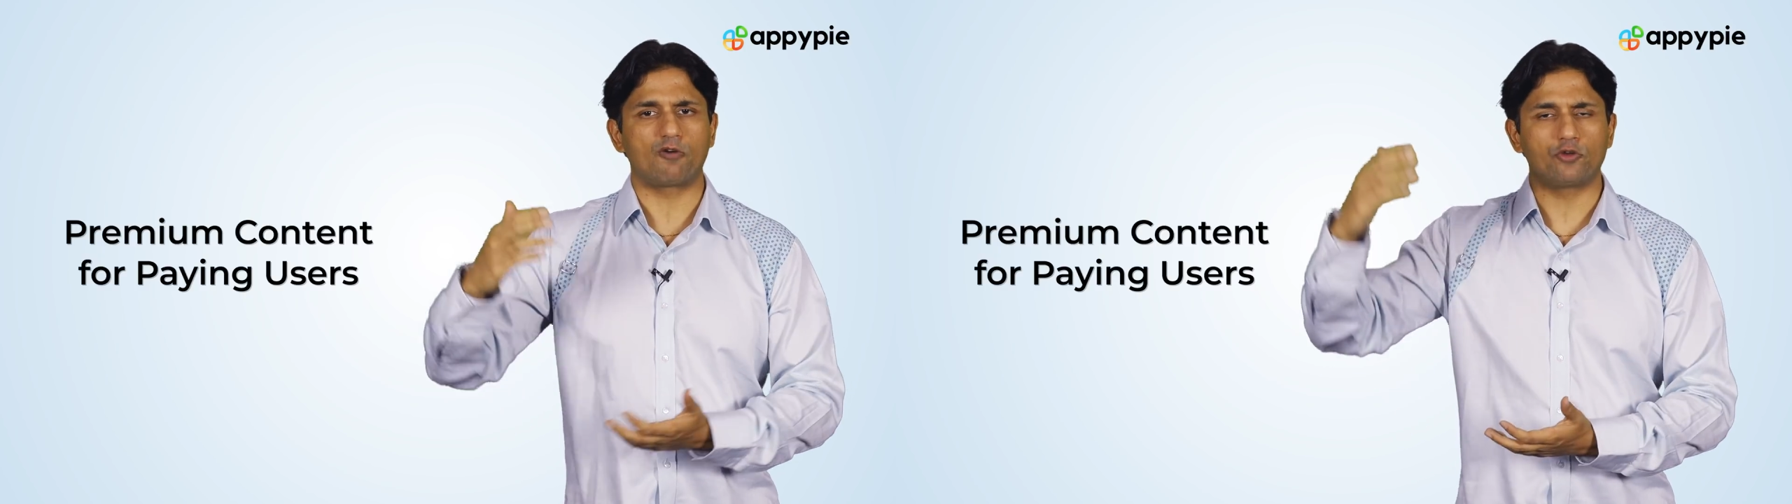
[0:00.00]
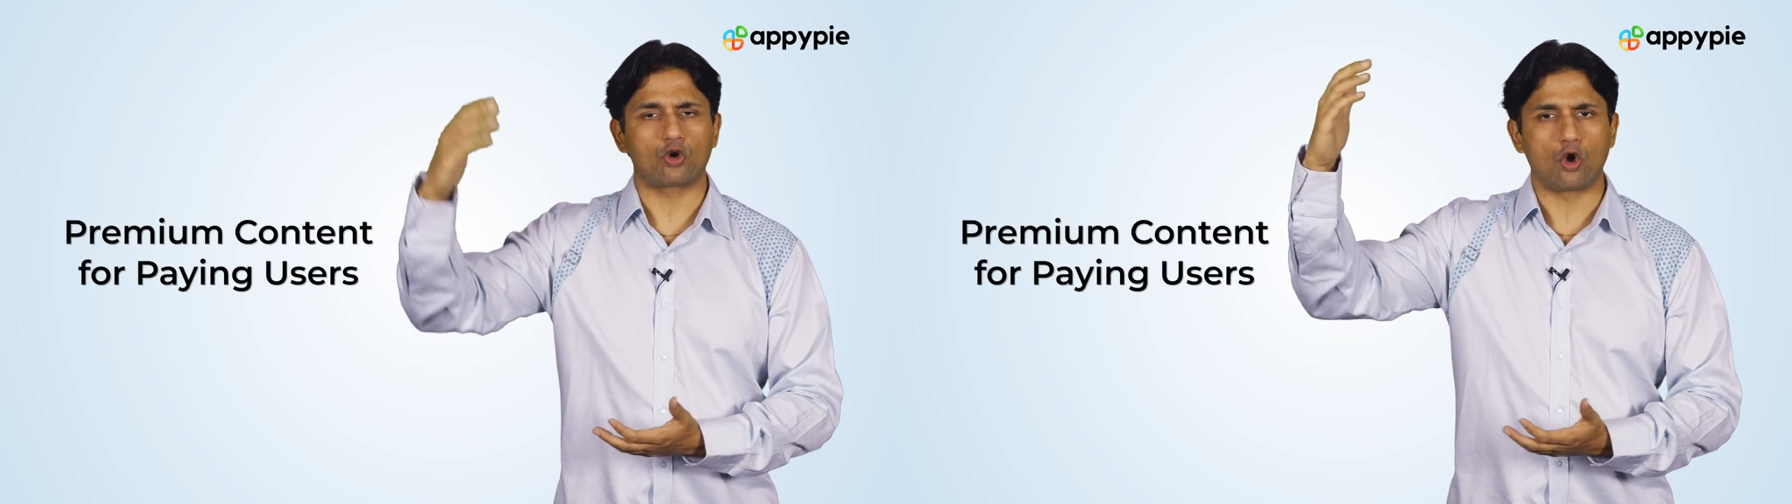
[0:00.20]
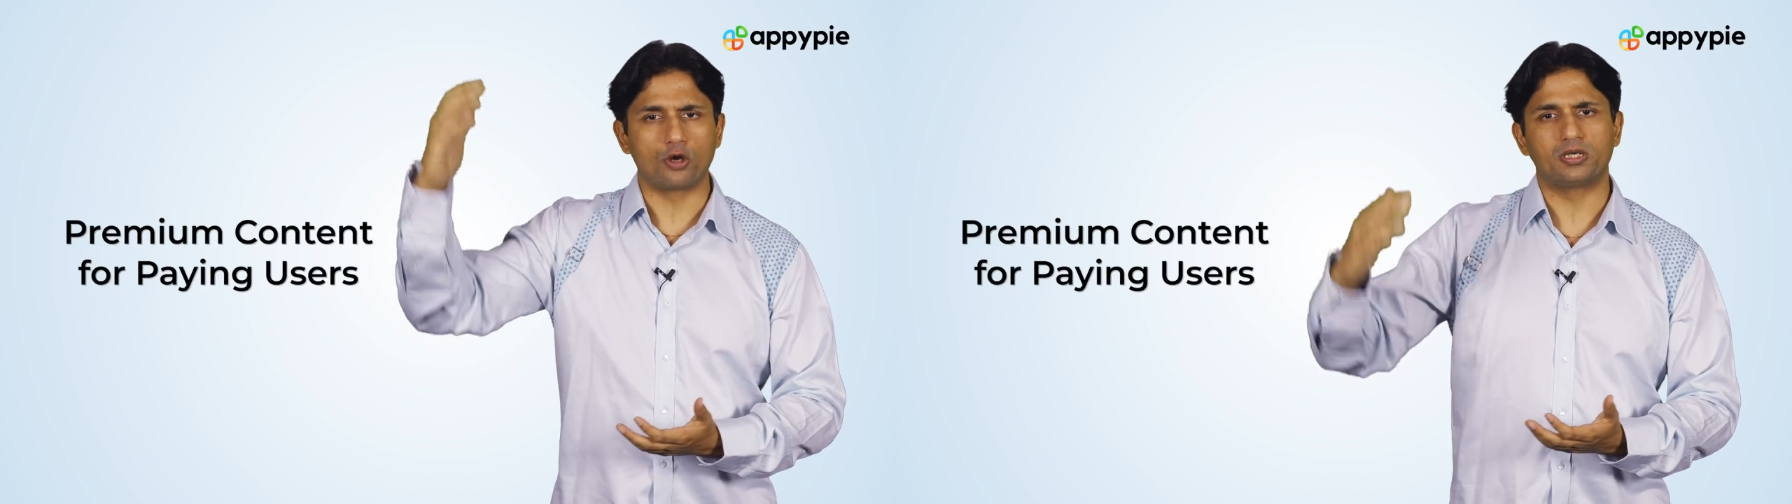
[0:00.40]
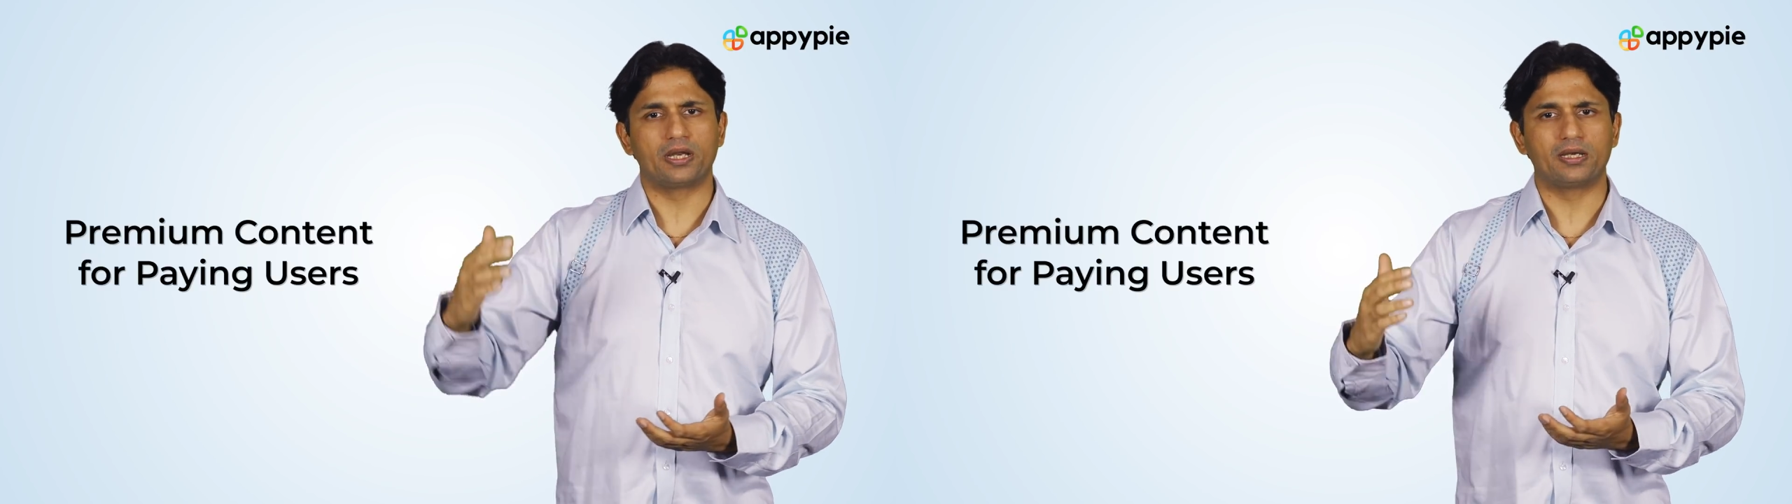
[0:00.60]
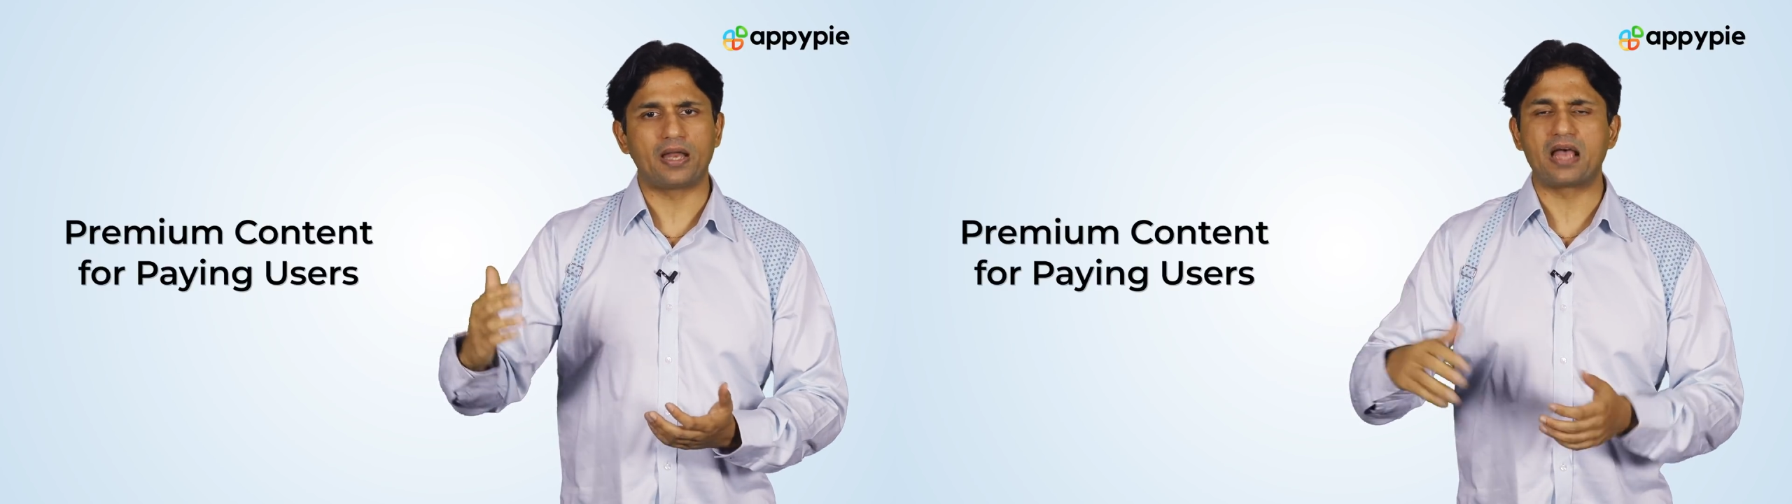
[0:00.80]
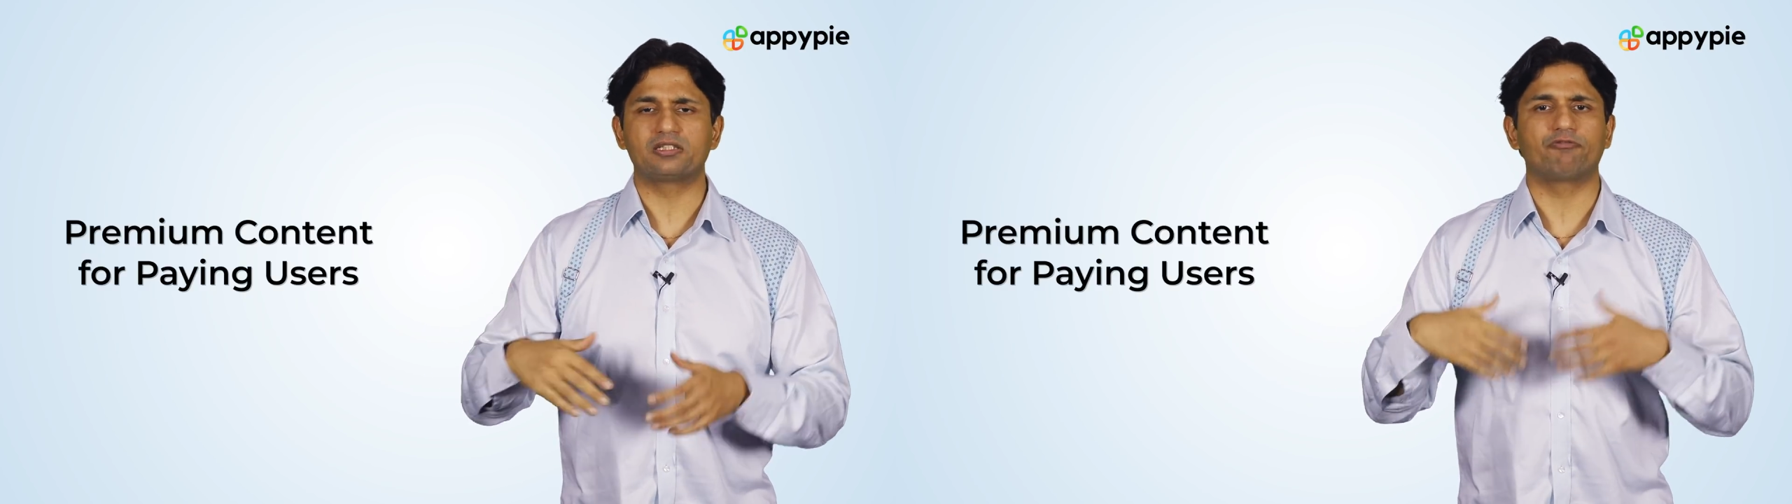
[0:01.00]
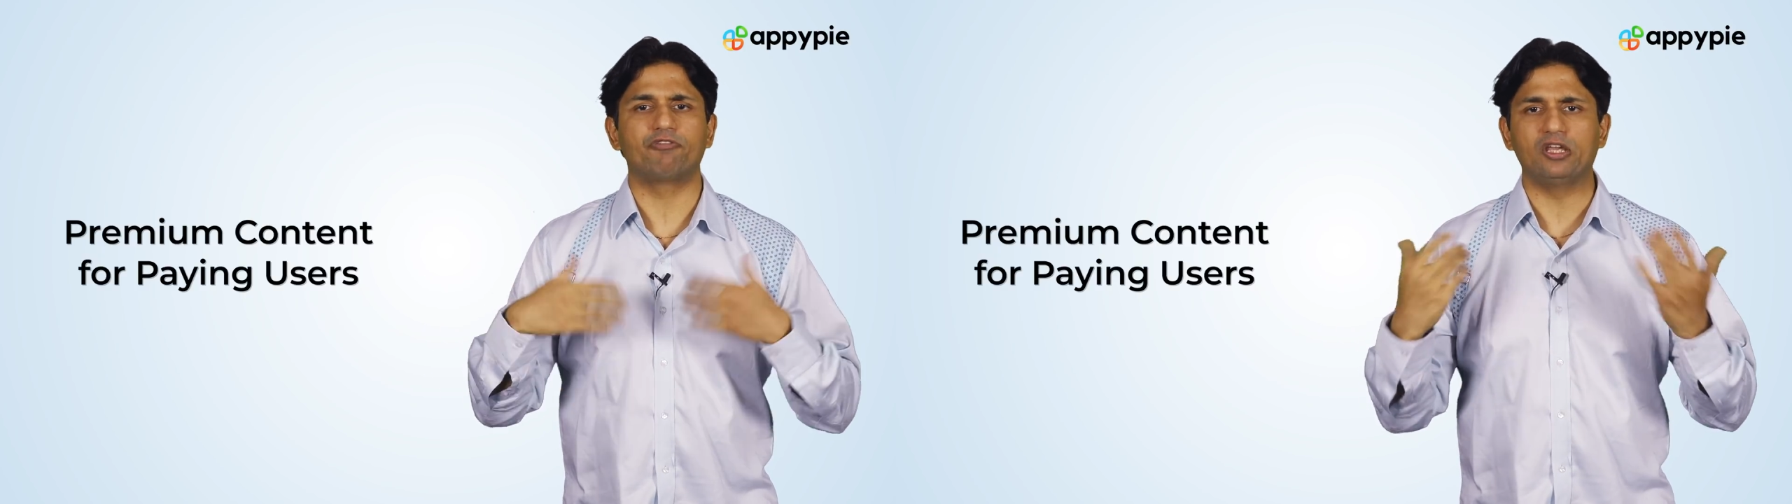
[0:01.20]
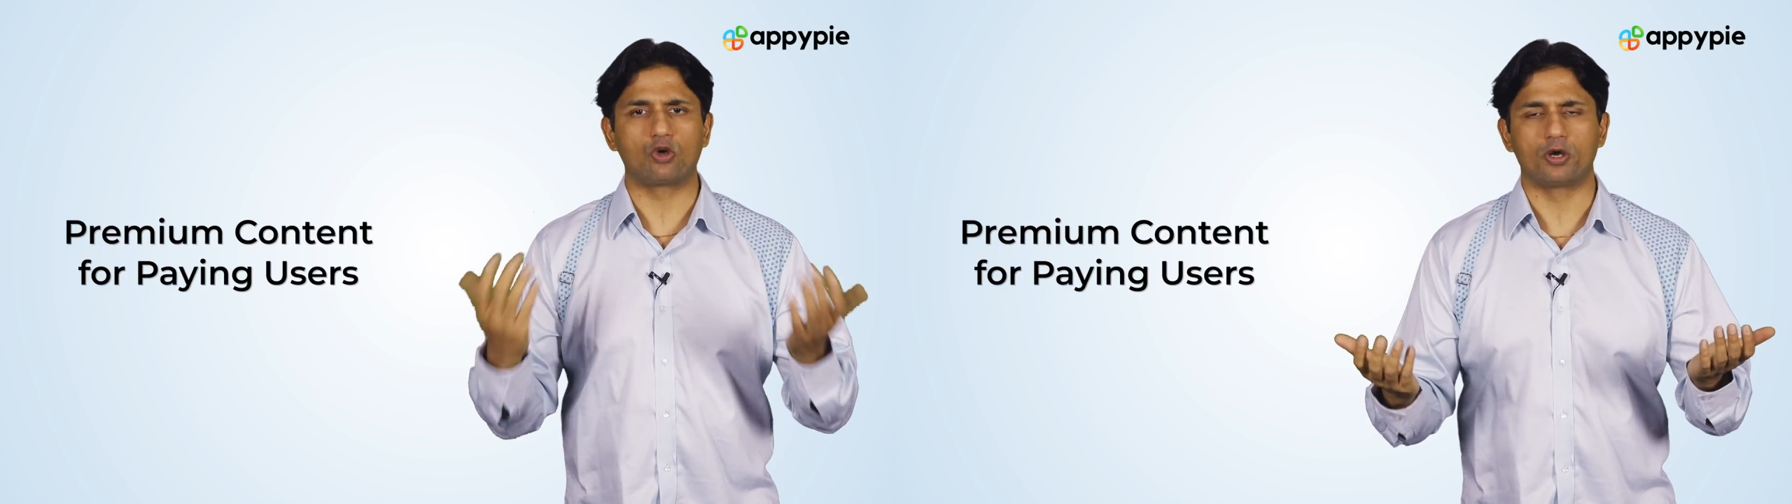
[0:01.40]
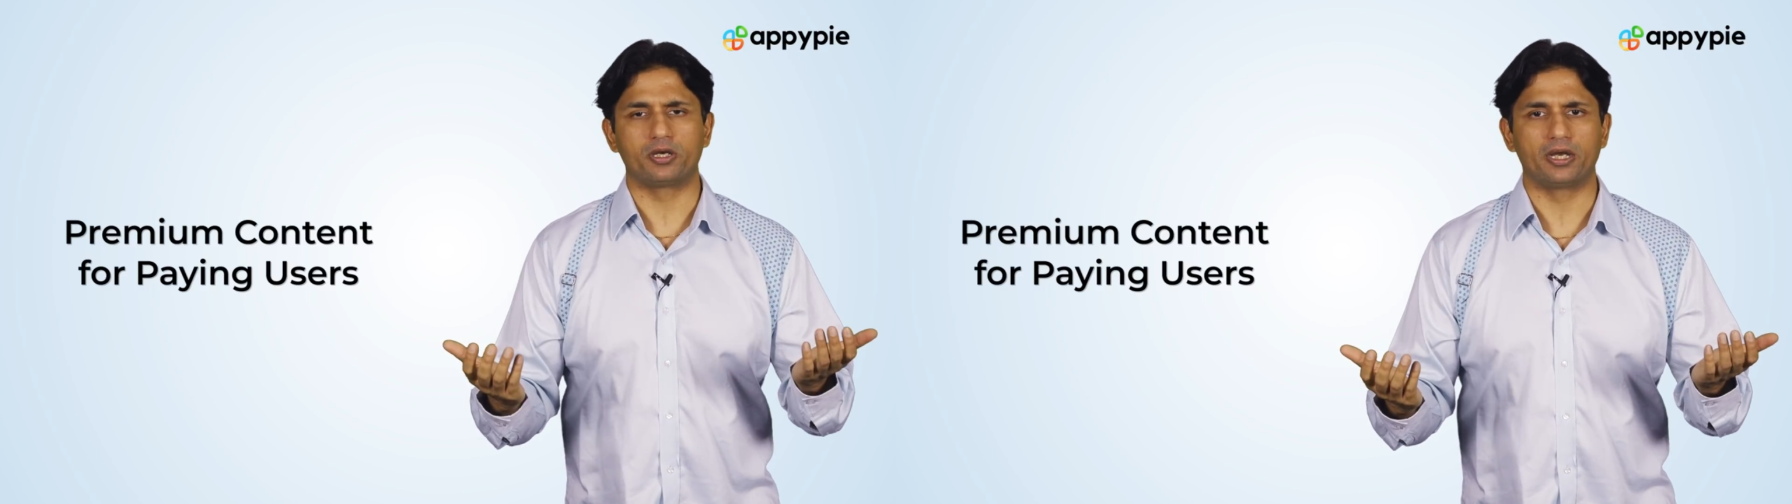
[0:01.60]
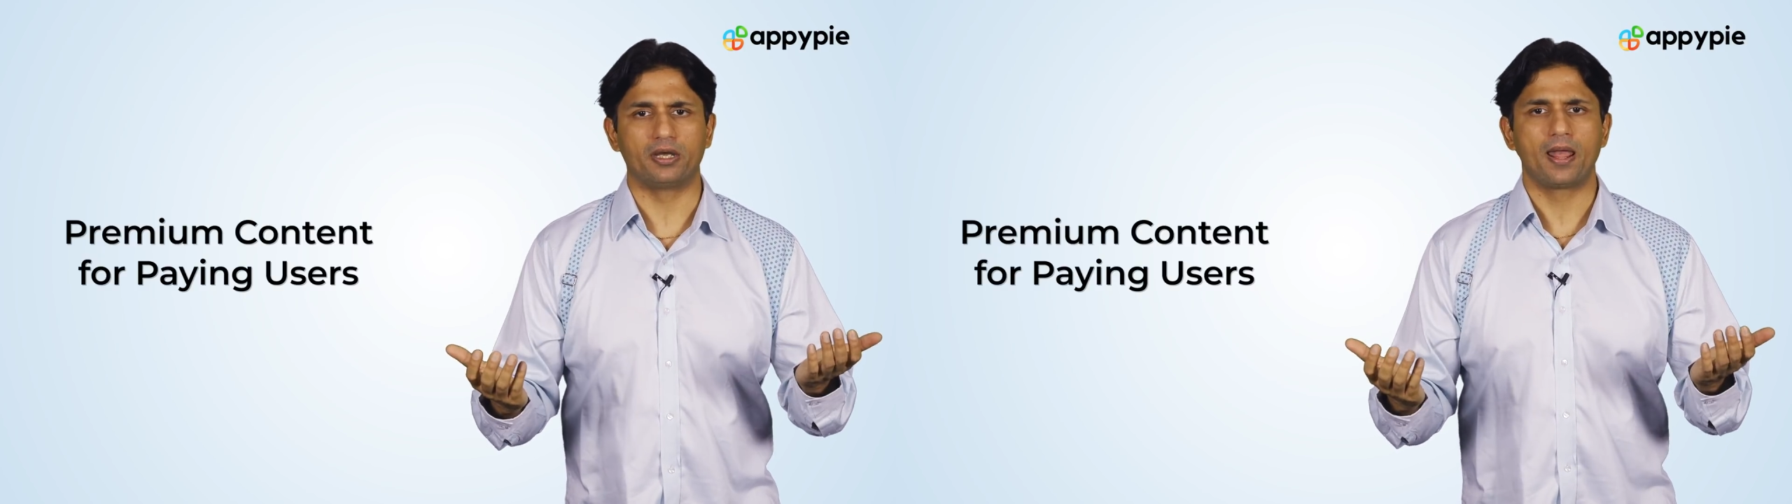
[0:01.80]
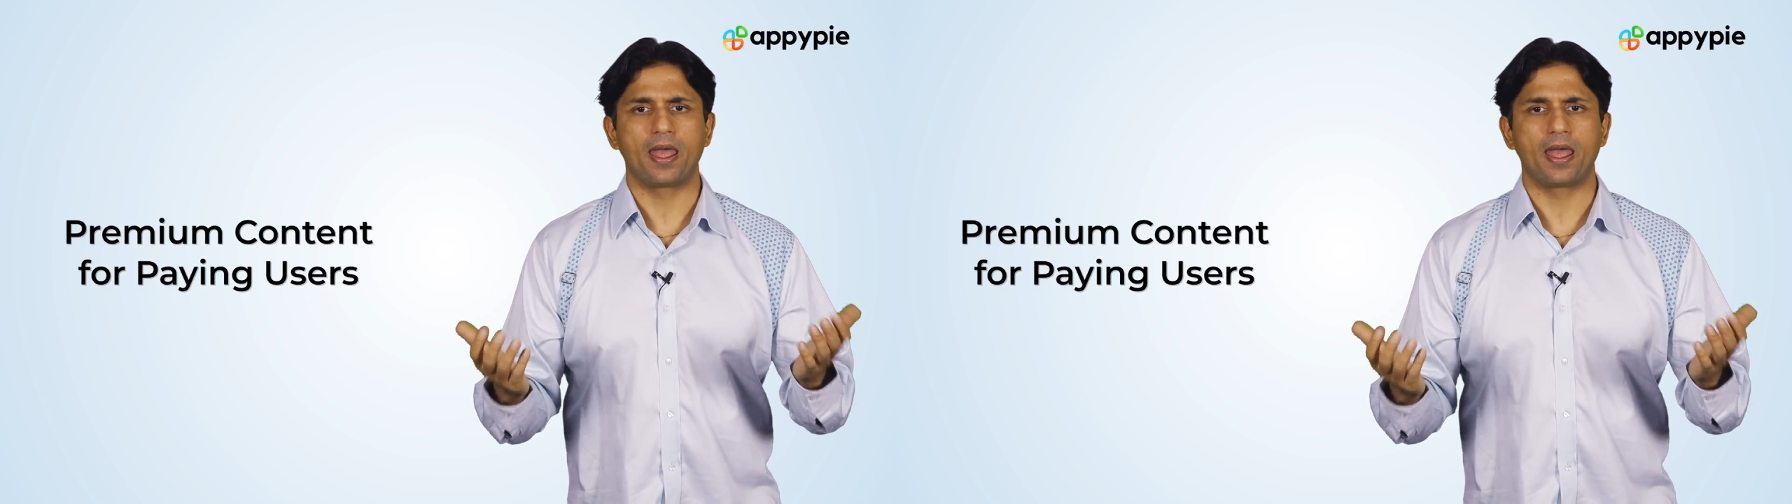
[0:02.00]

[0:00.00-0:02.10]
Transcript: of your content as a free content,